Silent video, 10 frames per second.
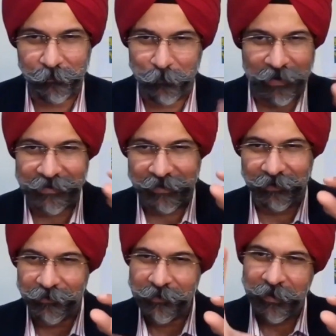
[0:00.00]

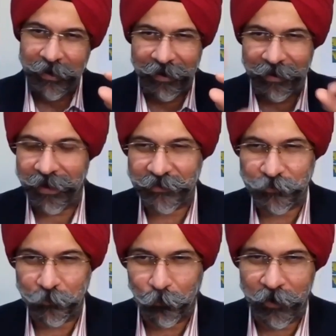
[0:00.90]
painkiller and a glass
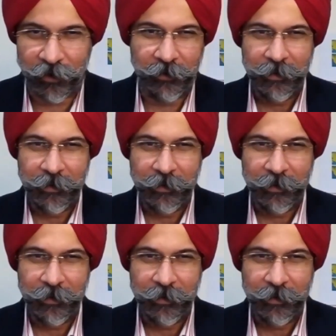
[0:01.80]
of water.